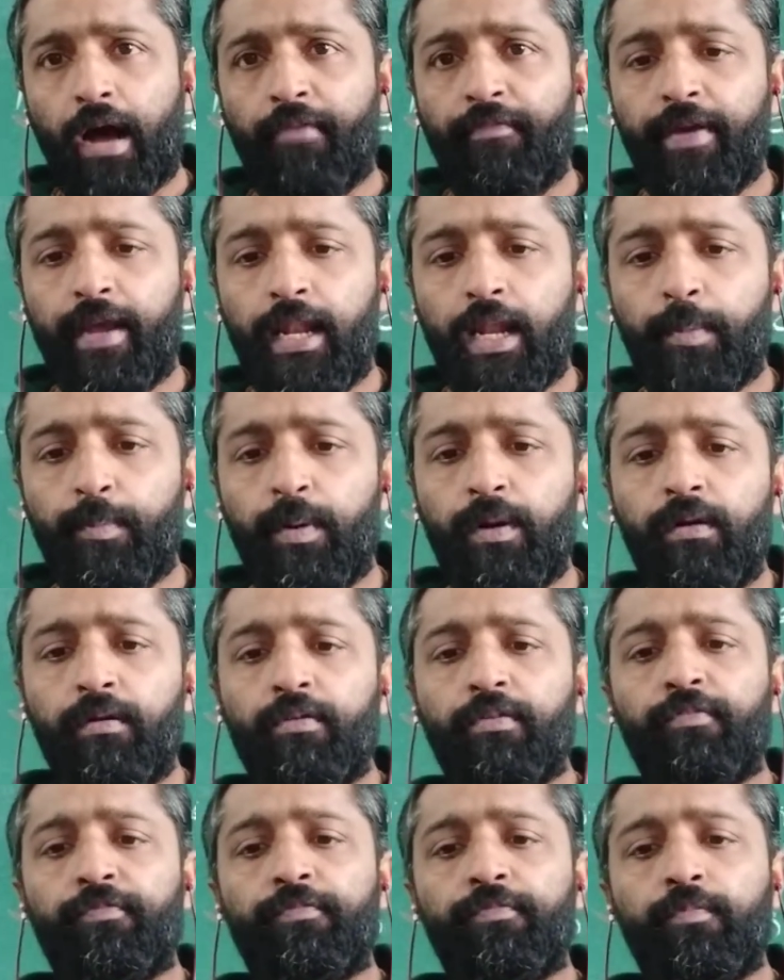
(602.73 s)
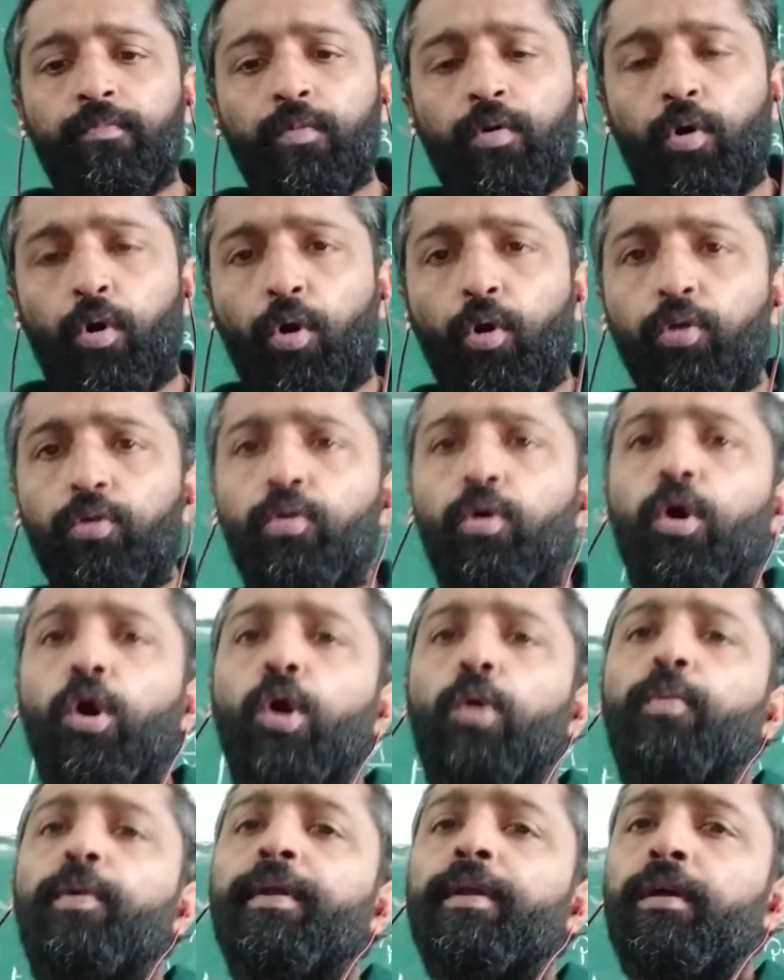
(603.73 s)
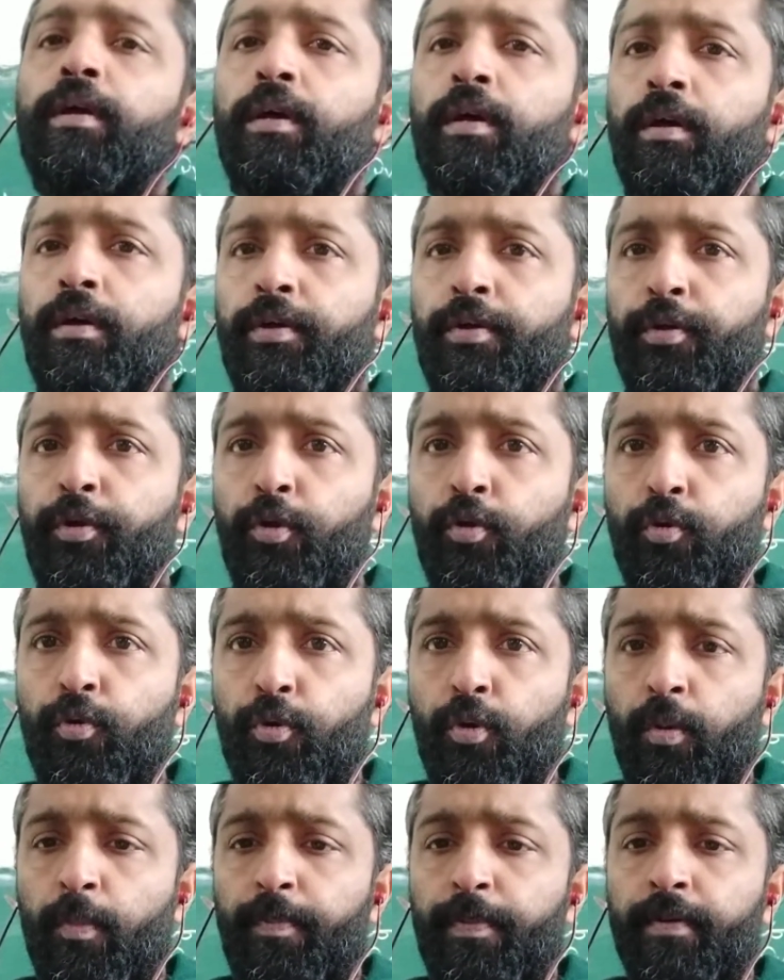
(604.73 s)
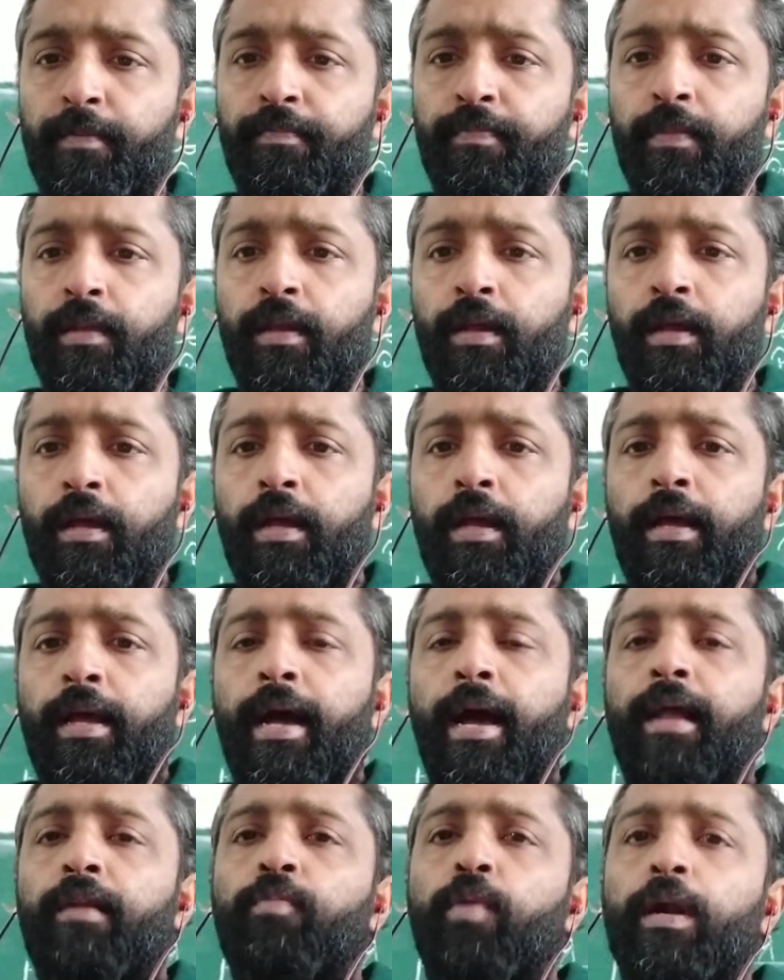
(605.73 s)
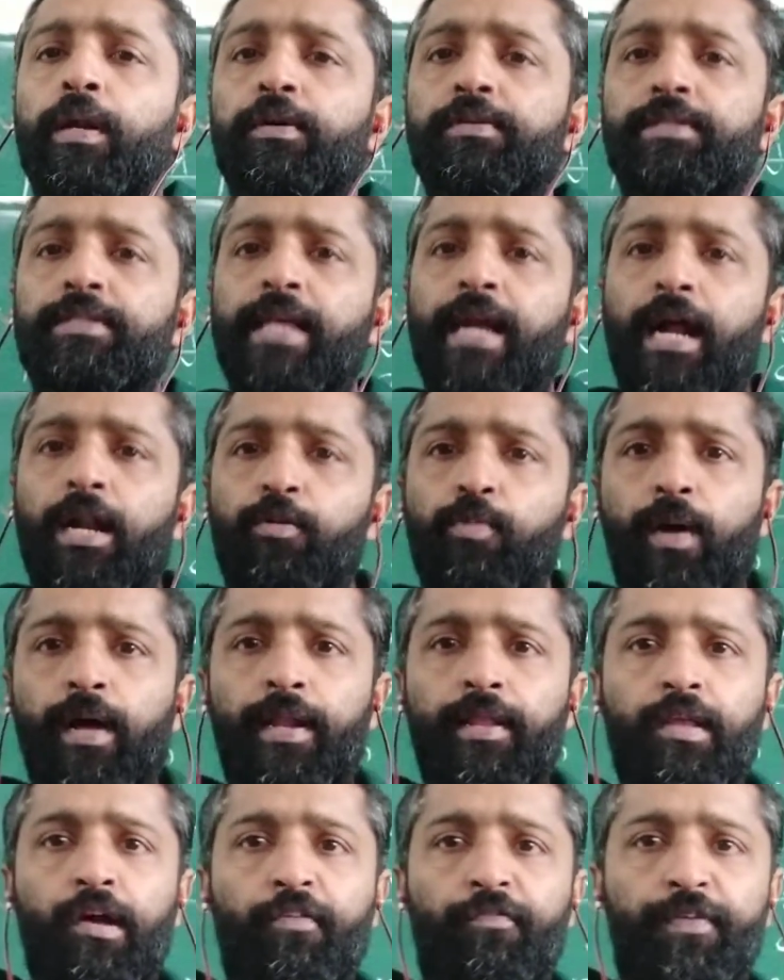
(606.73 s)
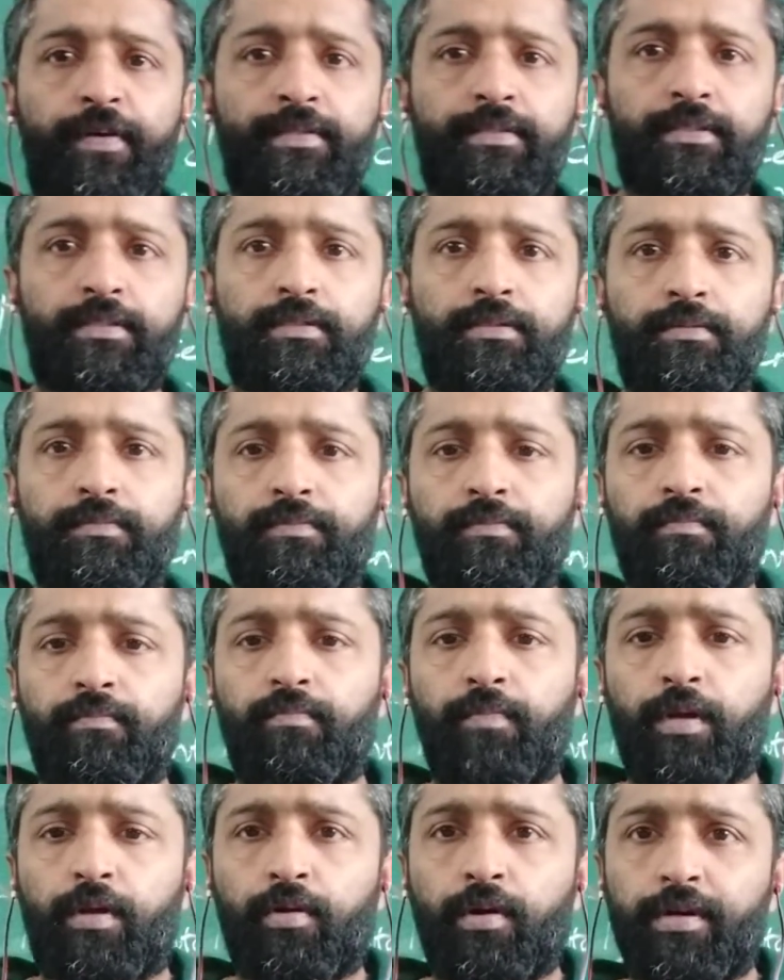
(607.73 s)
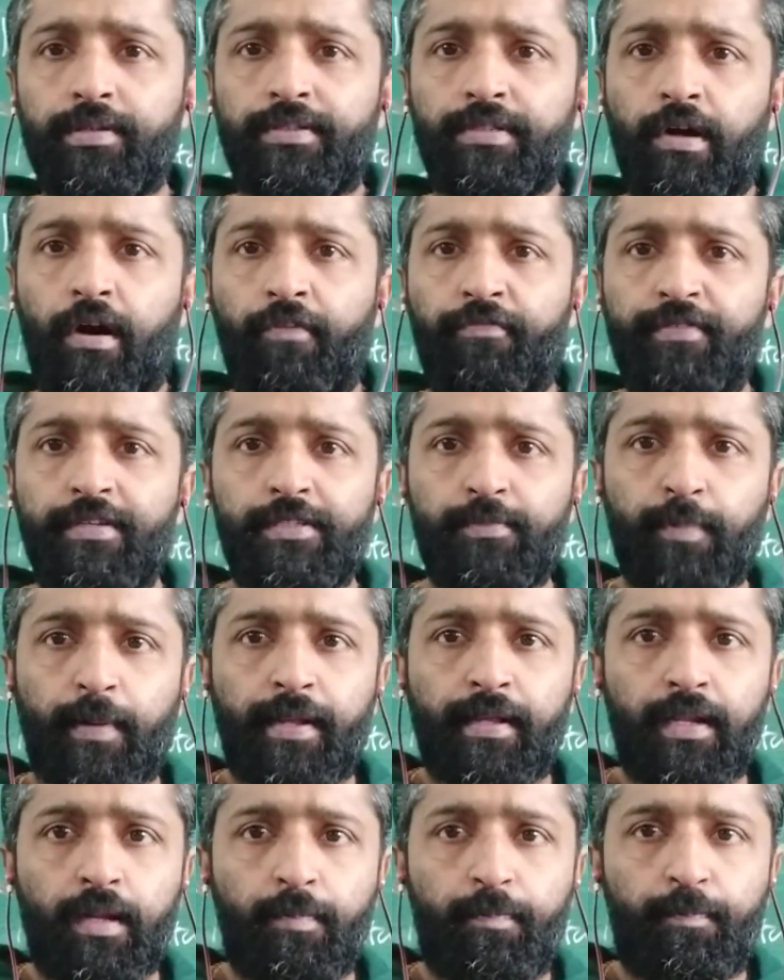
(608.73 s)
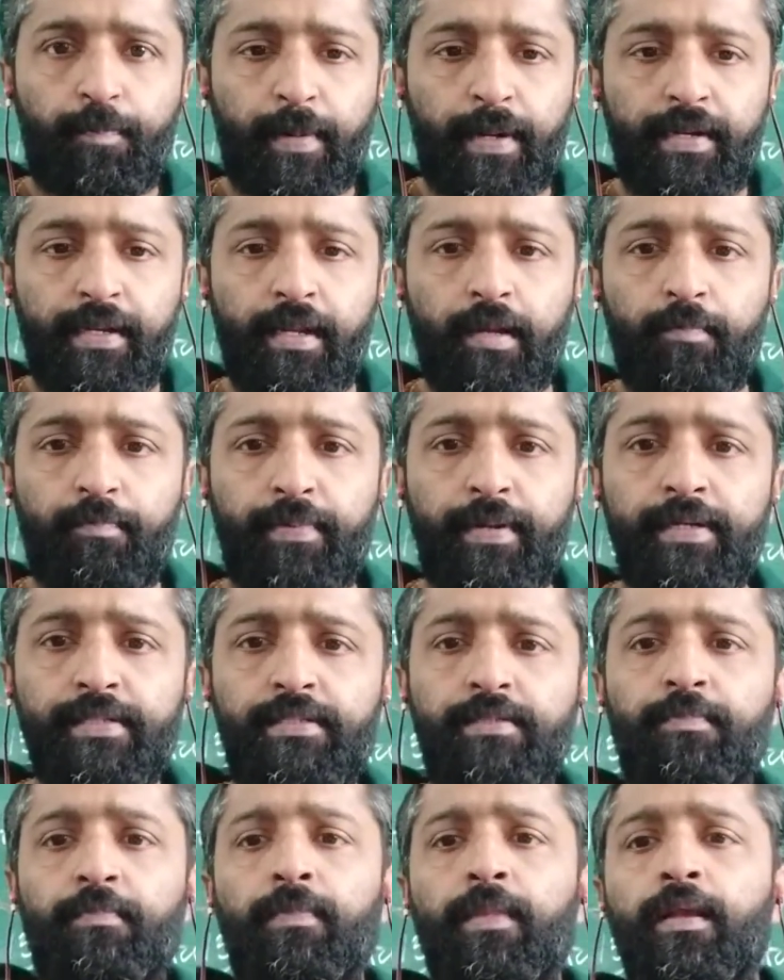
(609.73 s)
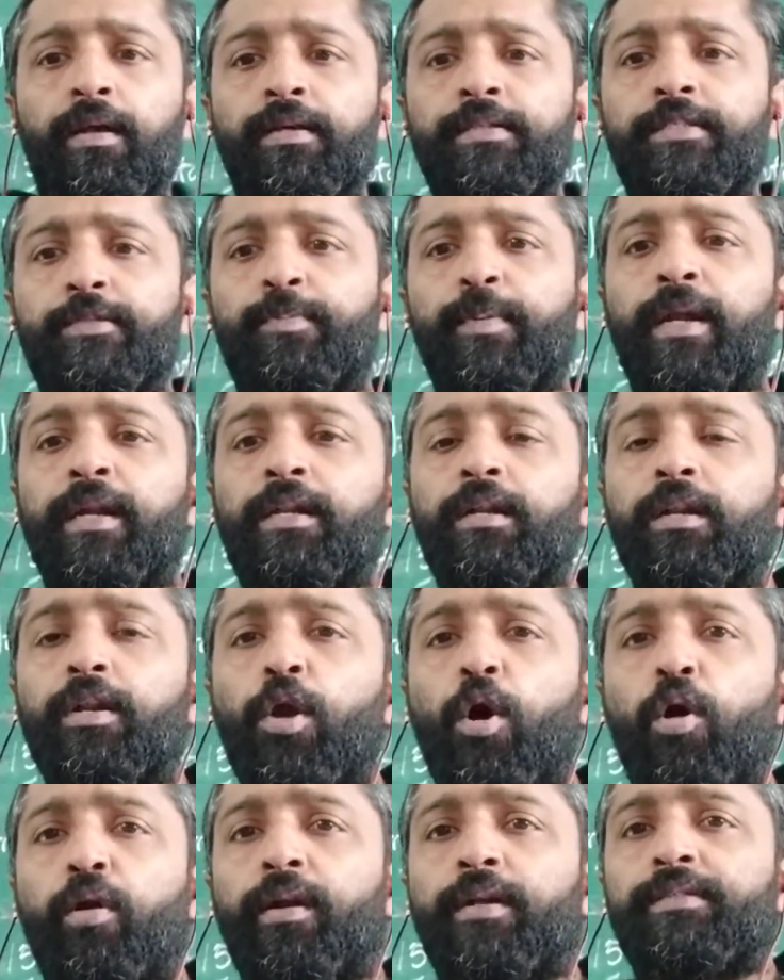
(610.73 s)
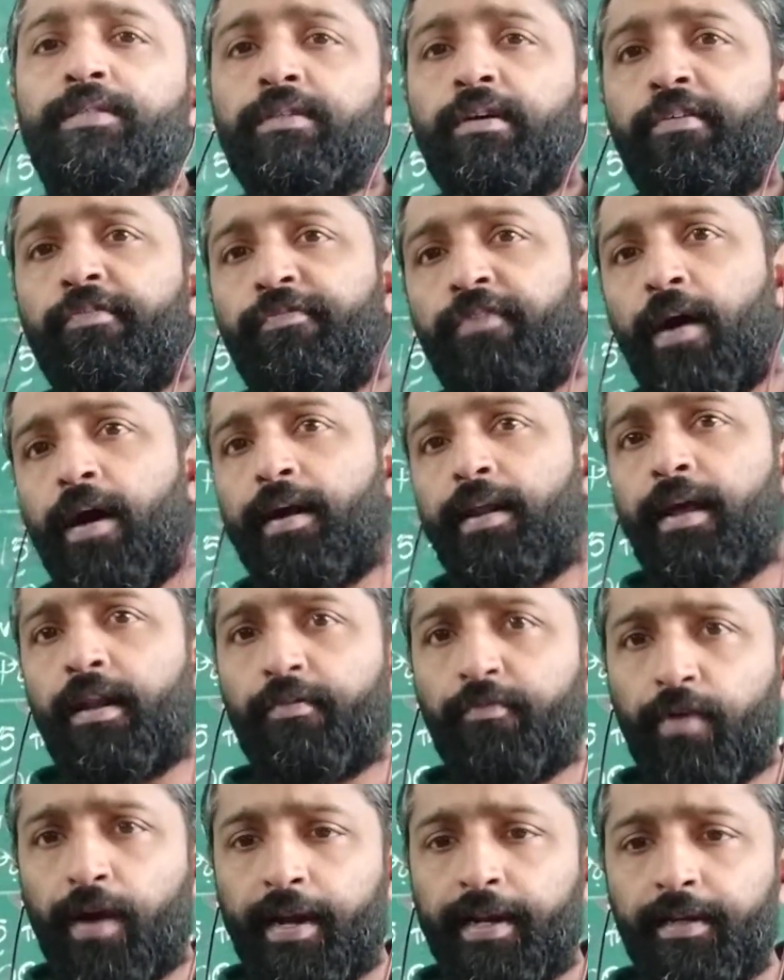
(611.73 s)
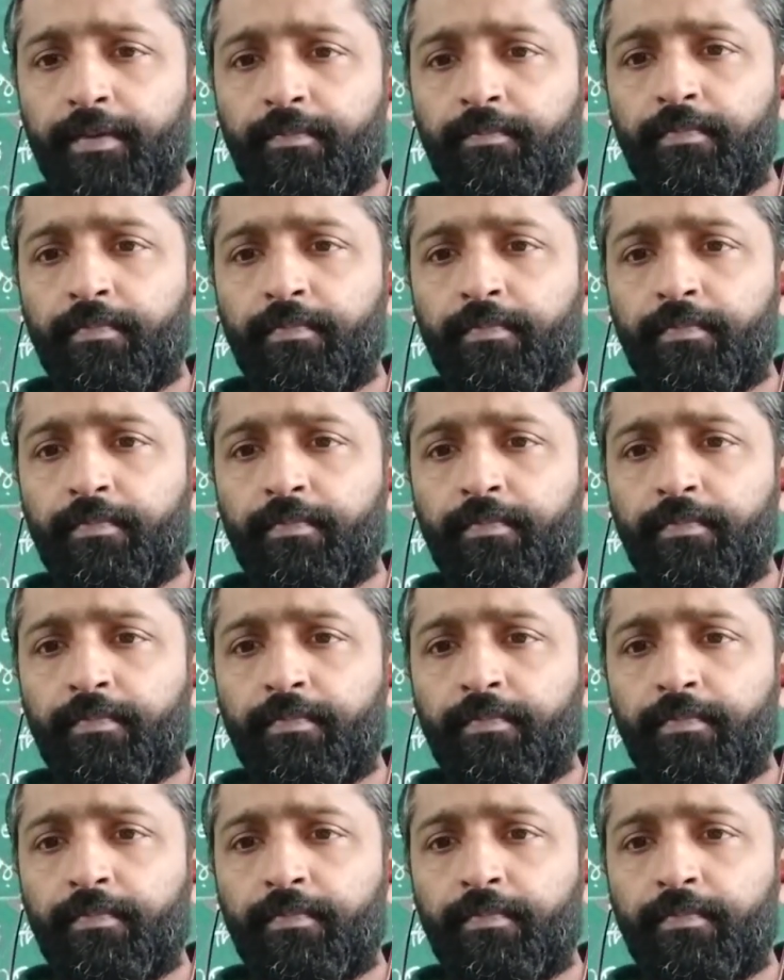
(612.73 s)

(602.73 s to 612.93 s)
available all over Europe. And what is the advantage of it? Because of this particular printing press, spread knowledge far and wide,